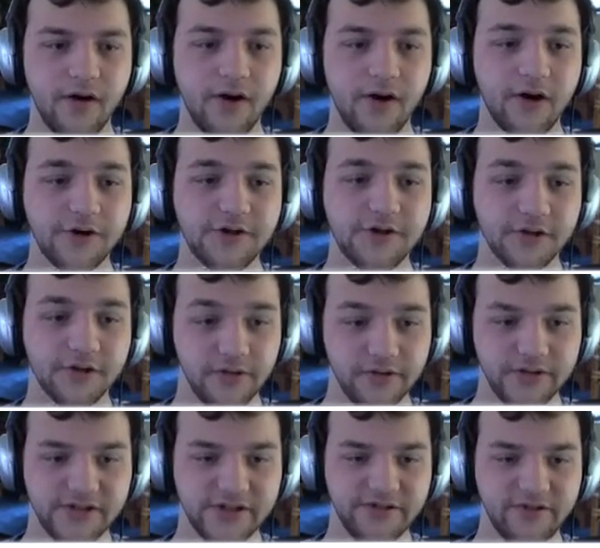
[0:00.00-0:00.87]

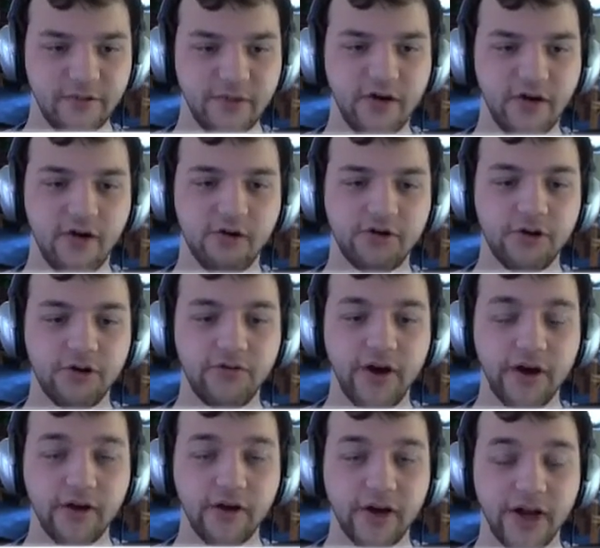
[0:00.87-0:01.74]
archers from the archery
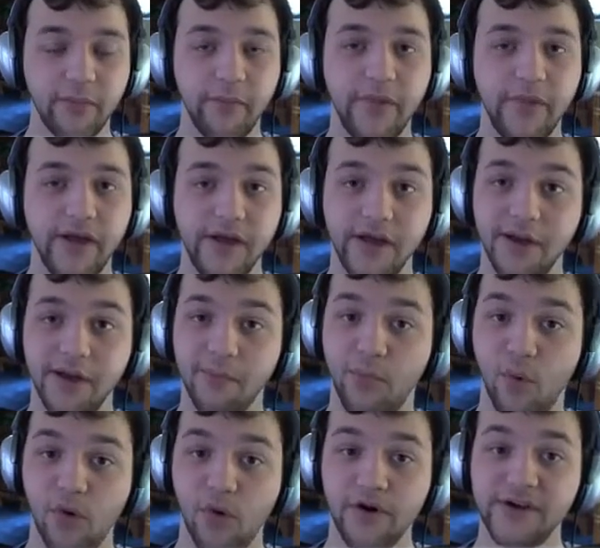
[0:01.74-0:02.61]
range can be
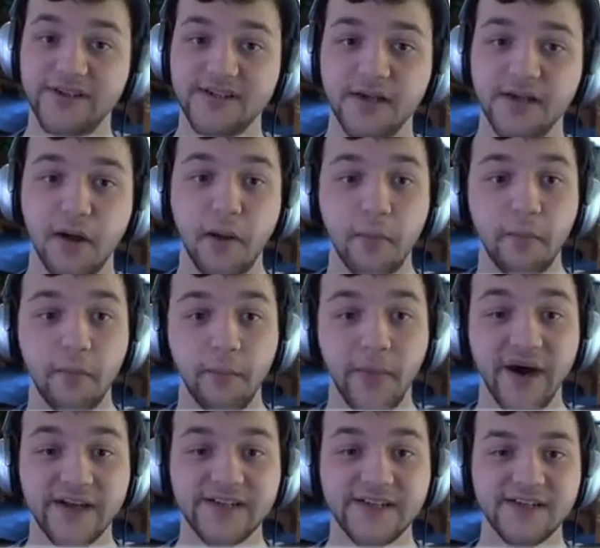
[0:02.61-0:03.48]
important,
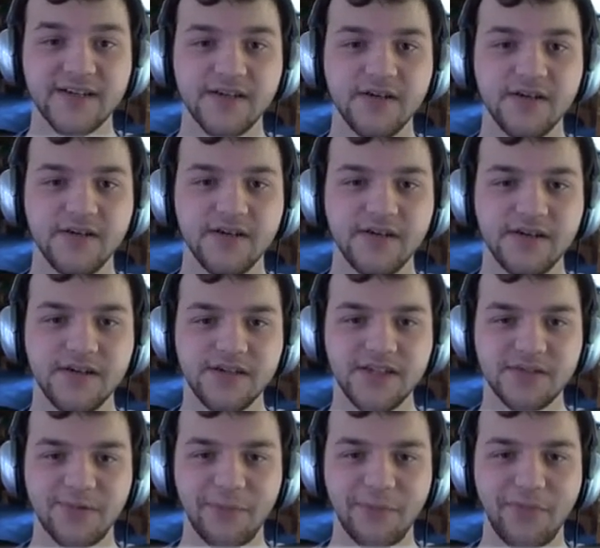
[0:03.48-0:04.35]
but
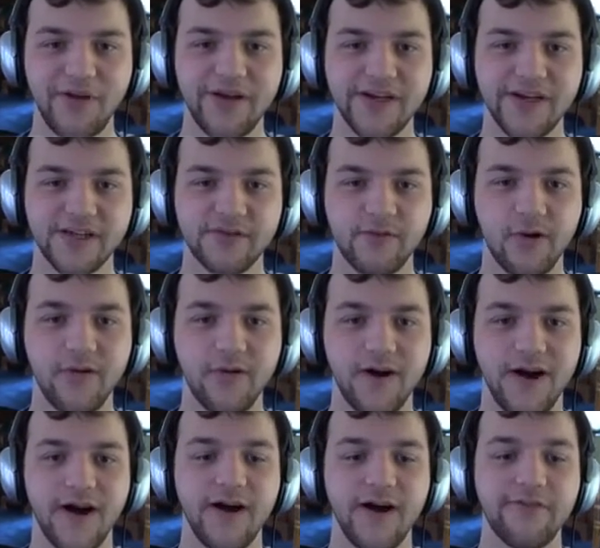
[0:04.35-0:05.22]
since we're playing as
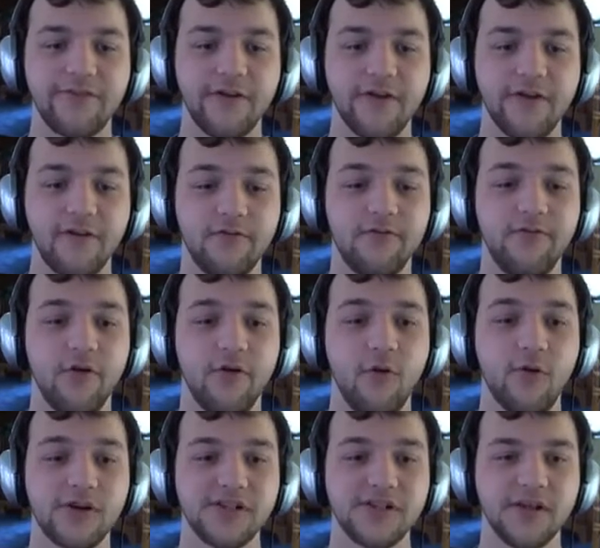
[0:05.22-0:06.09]
Rohan for the
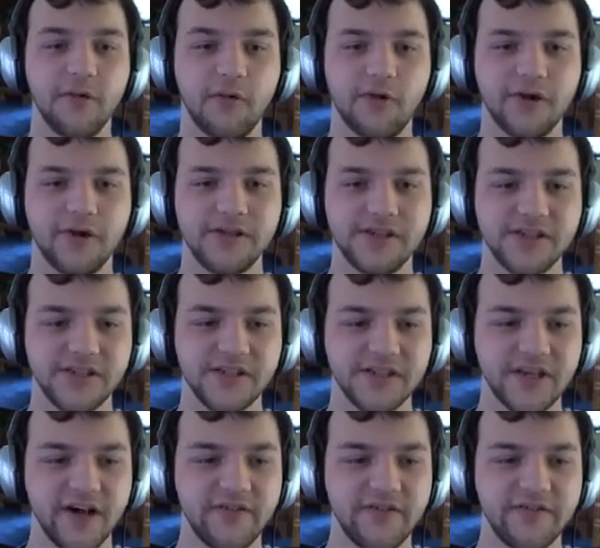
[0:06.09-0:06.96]
horse lords and
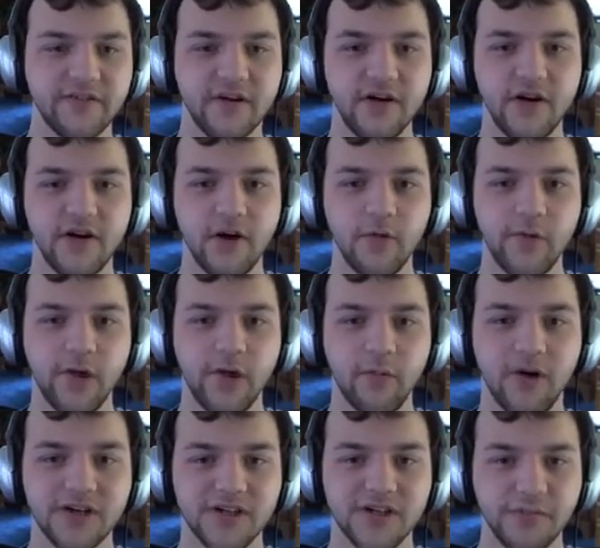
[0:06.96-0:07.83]
stuff, we
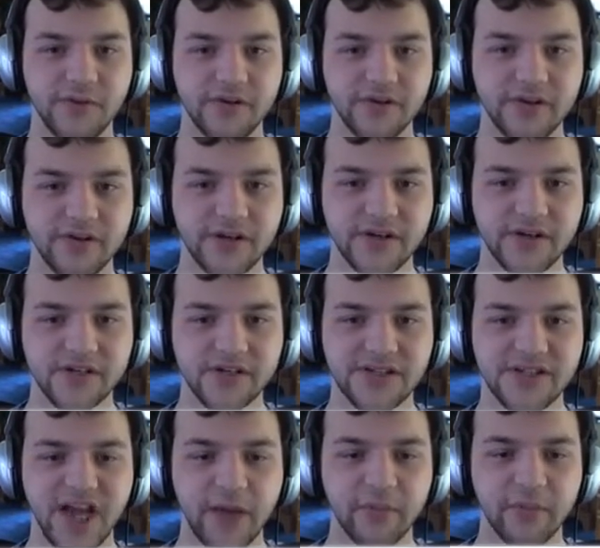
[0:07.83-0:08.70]
want to build
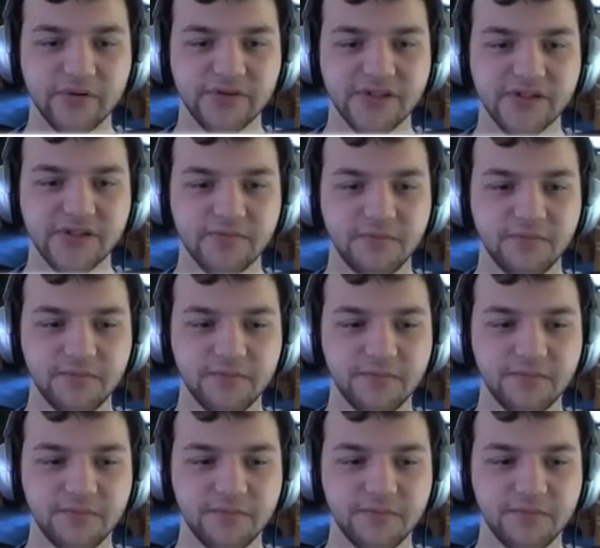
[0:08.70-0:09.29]
stables.